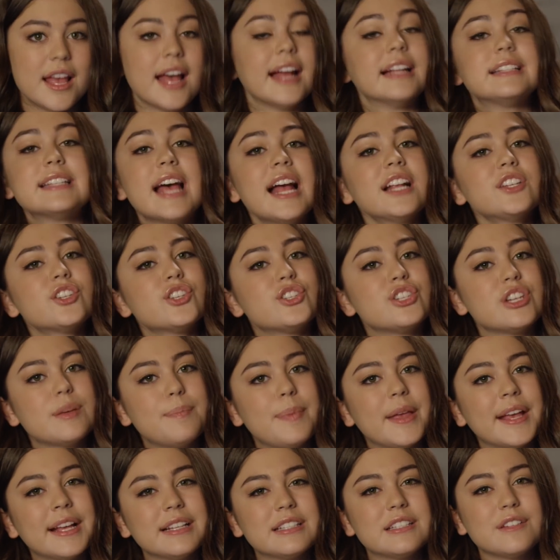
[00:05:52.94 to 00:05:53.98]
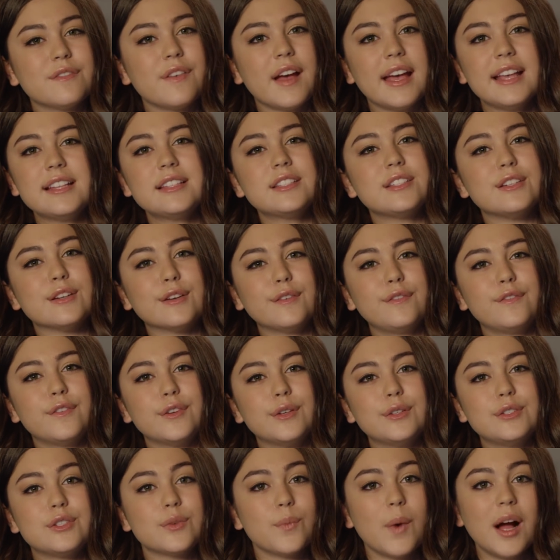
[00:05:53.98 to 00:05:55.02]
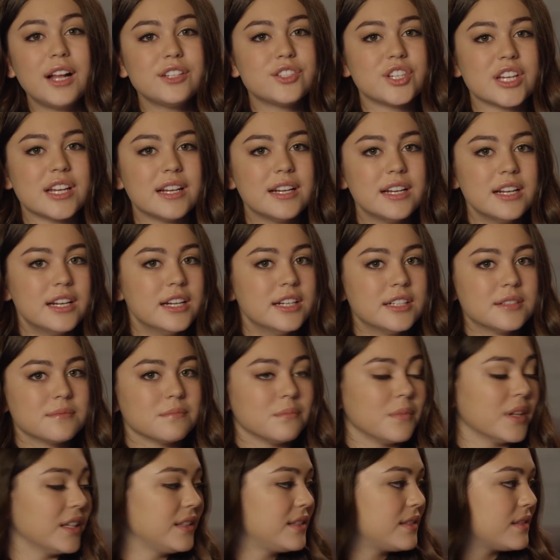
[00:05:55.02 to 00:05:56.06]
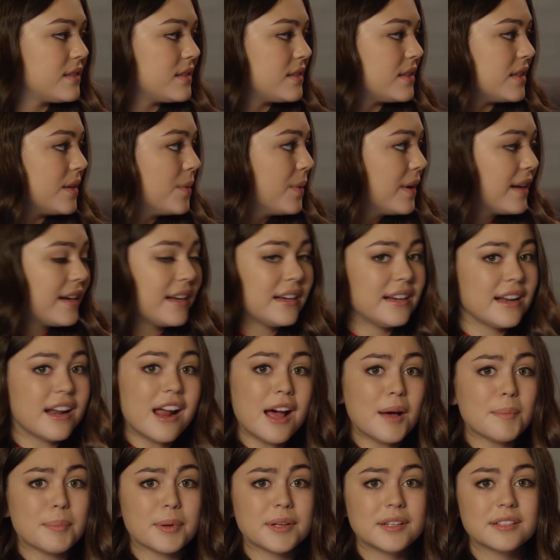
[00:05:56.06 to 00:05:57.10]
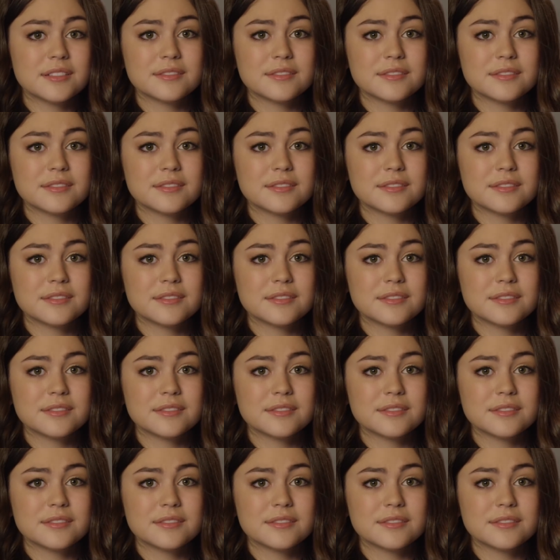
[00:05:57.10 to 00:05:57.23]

Attach a GPS device to your food to watch it. See where it ended up